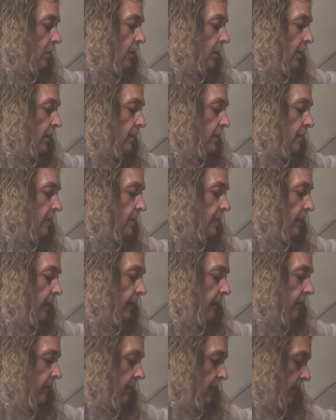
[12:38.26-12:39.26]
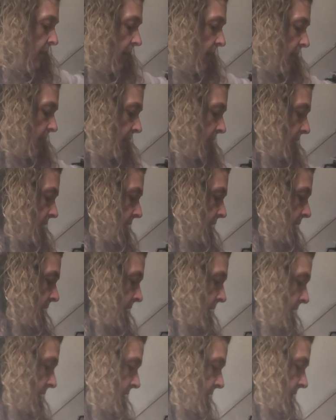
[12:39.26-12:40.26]
we're gonna see.
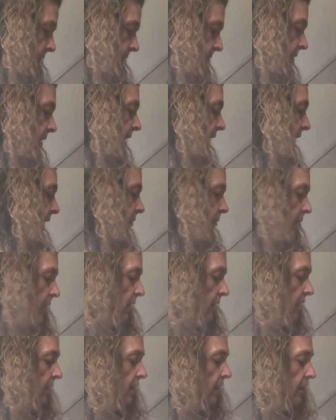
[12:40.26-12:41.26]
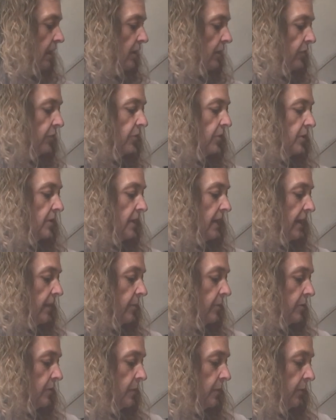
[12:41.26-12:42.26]
Yeah, we're gonna need a full
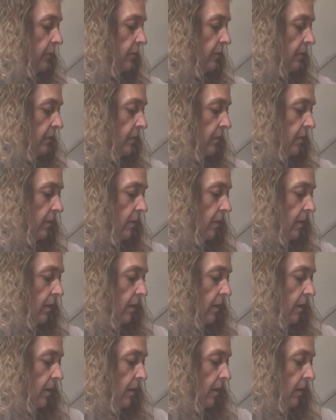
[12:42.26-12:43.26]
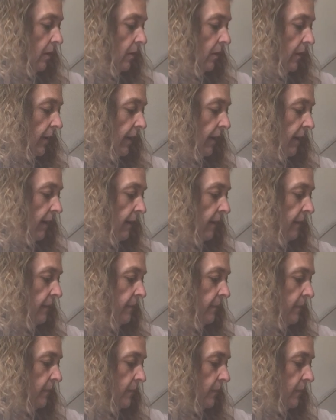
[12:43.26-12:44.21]
tablespoon, okay?